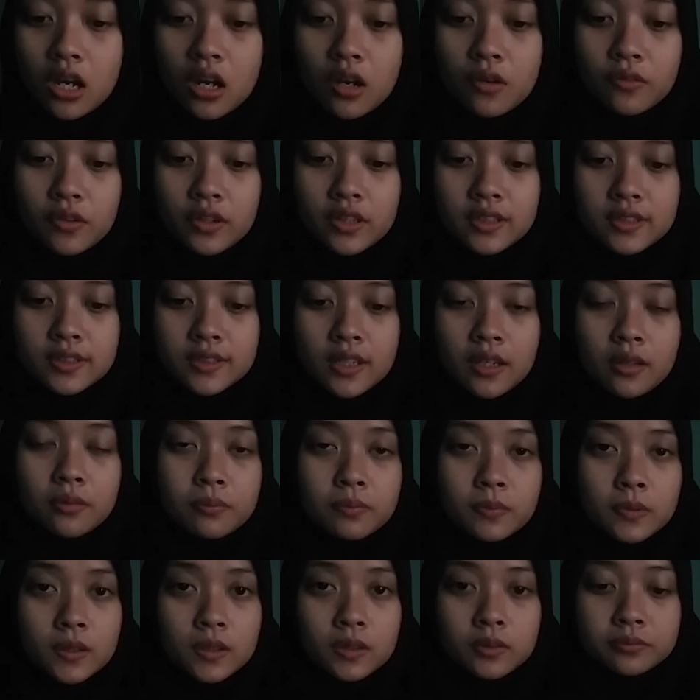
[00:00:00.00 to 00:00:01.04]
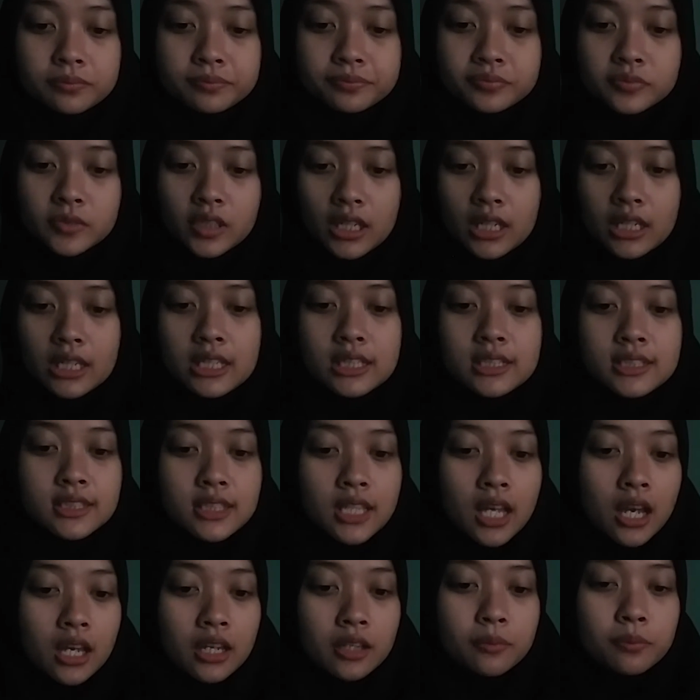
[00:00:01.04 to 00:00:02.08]
For example,
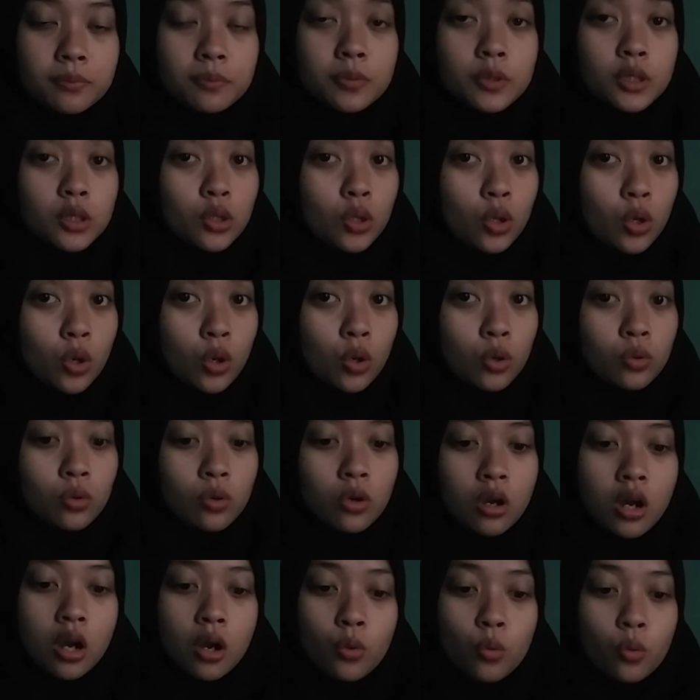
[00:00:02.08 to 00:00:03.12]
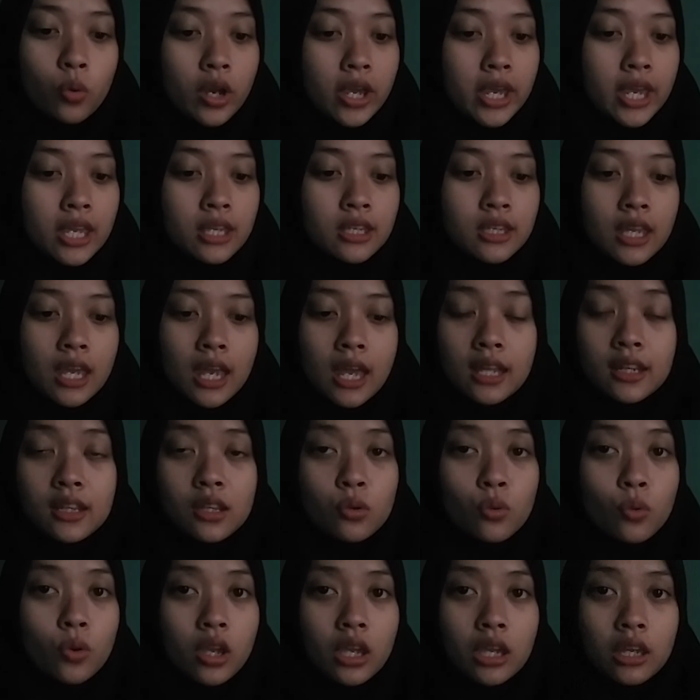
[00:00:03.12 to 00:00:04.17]
inside, below, away,
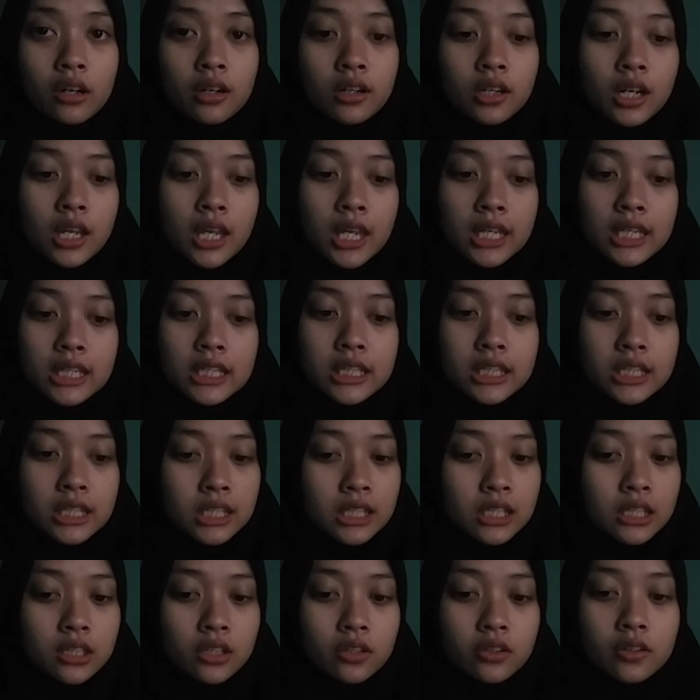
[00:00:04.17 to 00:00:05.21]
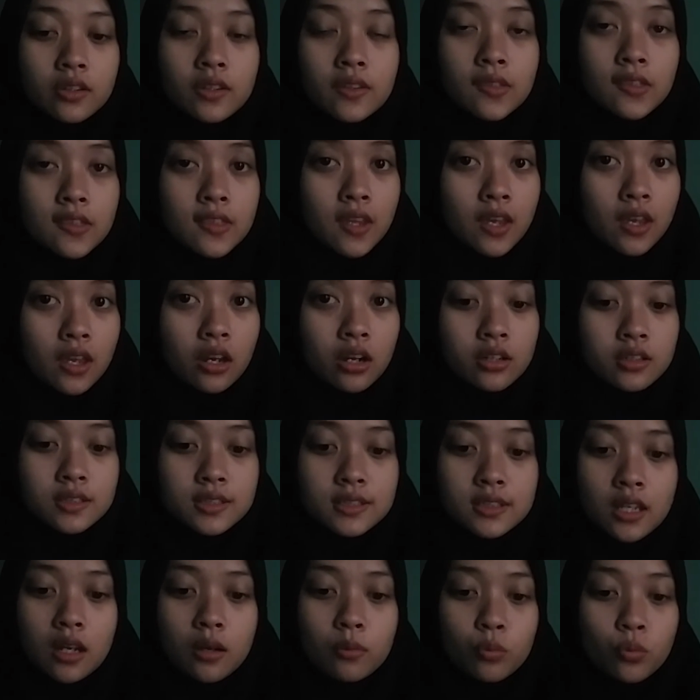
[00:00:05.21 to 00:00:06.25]
anywhere, here, there,
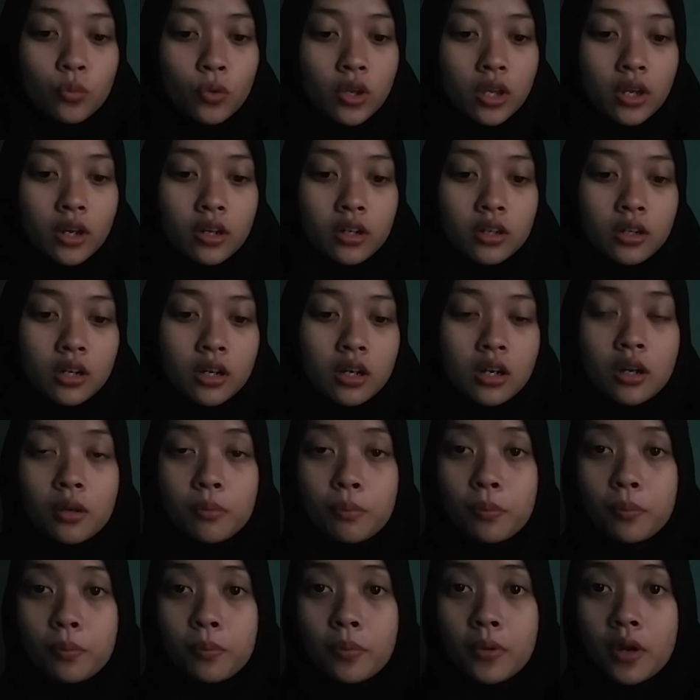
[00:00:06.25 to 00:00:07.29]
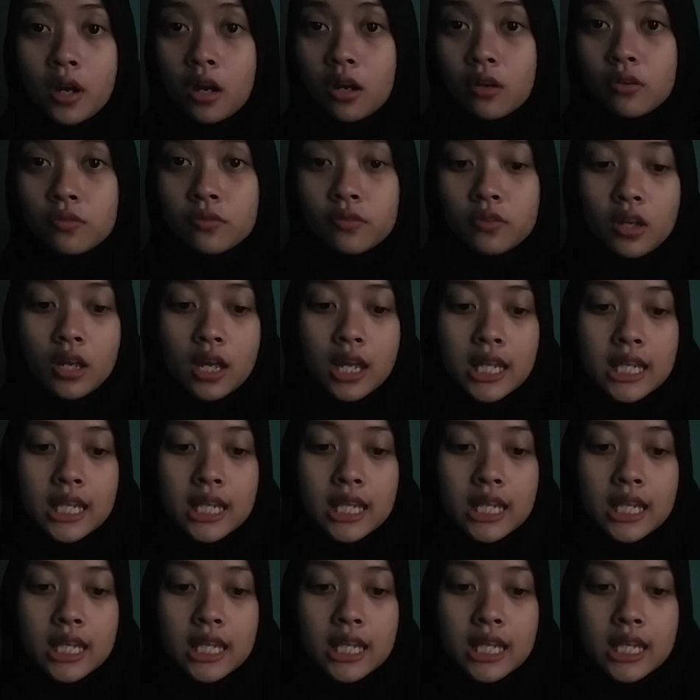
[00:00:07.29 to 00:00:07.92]
somewhere, above,